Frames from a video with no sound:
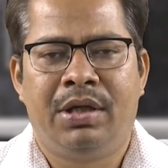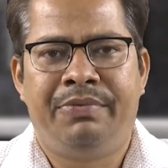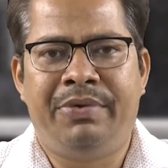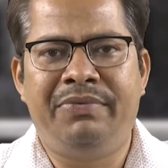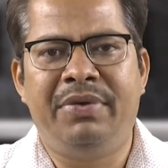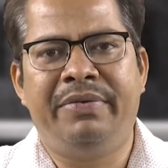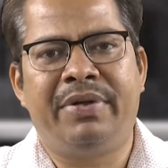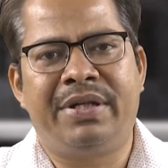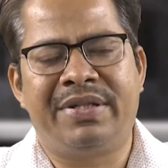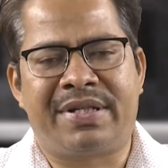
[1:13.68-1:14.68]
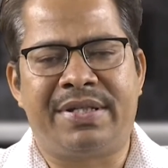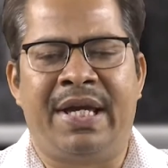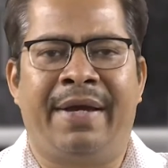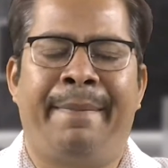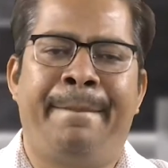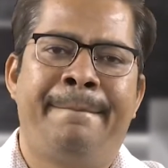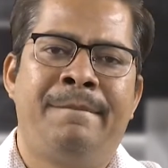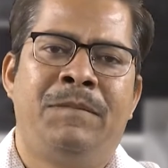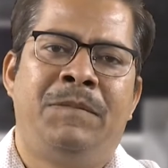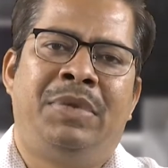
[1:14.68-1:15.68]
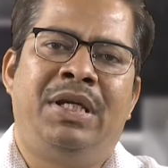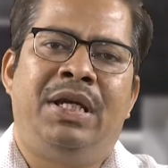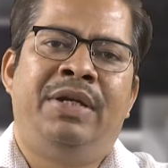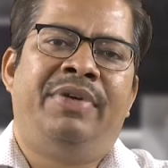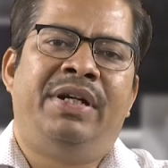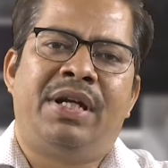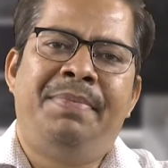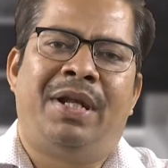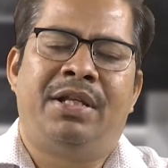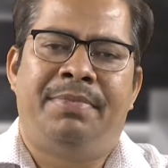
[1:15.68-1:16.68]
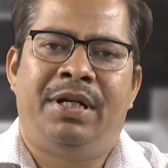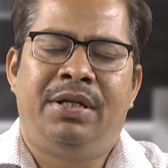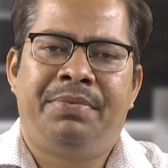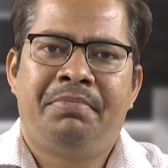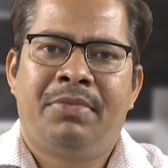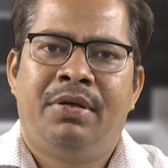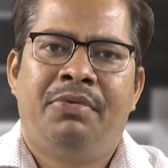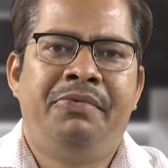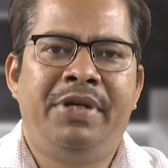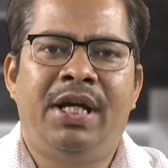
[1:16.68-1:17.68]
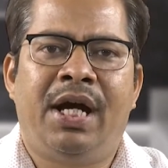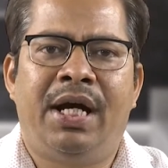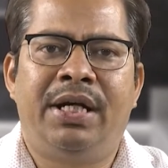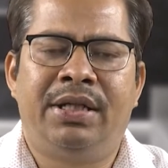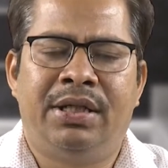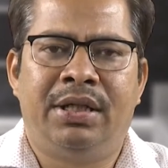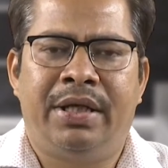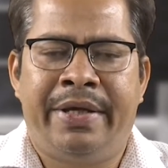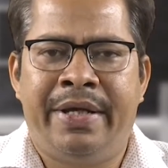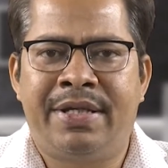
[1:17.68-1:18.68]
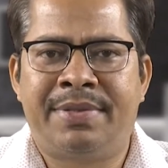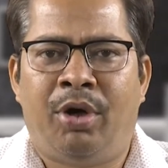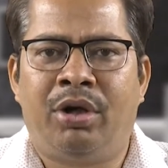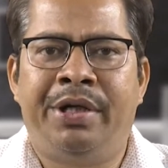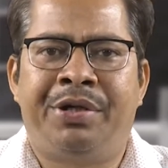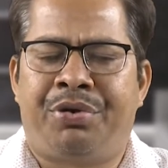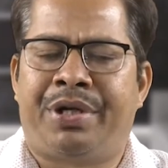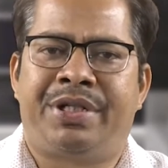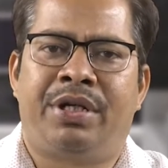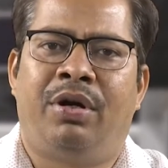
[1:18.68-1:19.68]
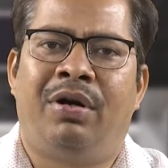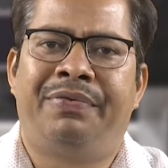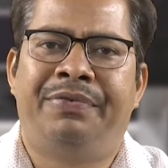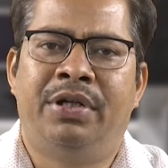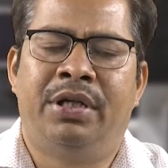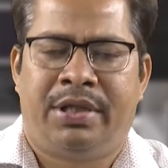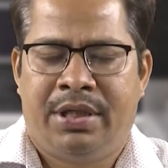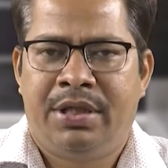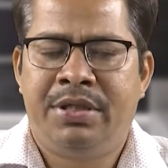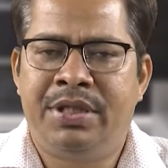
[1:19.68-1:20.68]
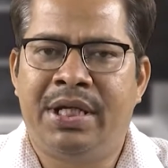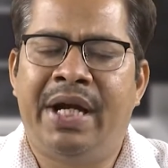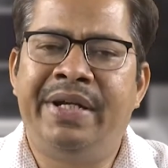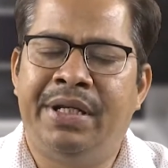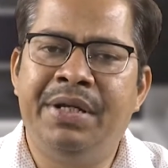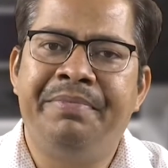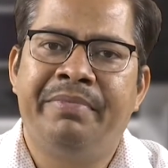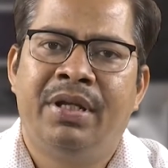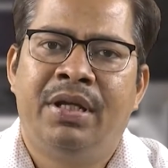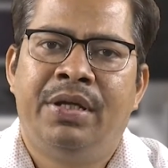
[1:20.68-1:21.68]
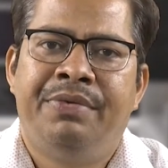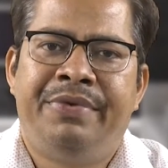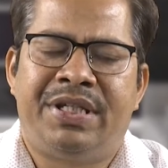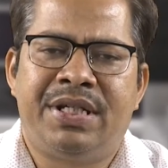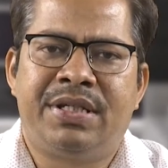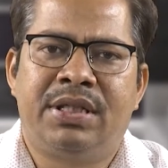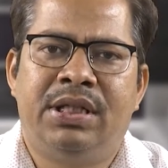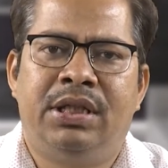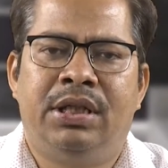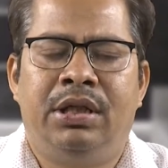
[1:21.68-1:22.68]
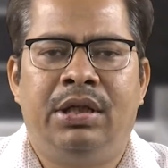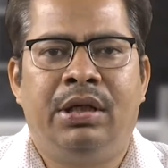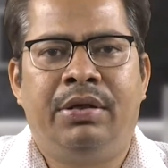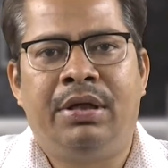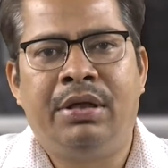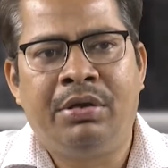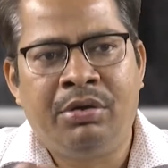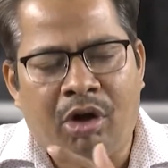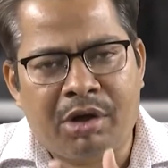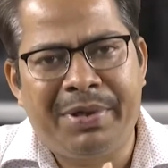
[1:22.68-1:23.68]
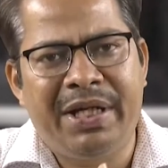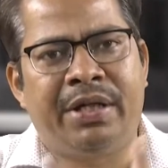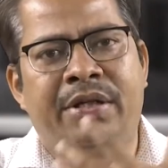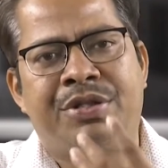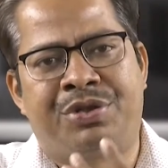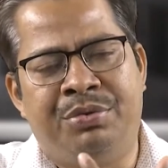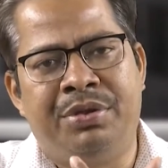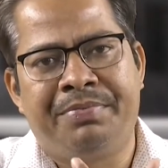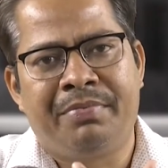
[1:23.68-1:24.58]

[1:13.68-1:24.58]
When we were discussing the inventory management, we had uh, a small introduction of uh, JIT which is uh, normally understood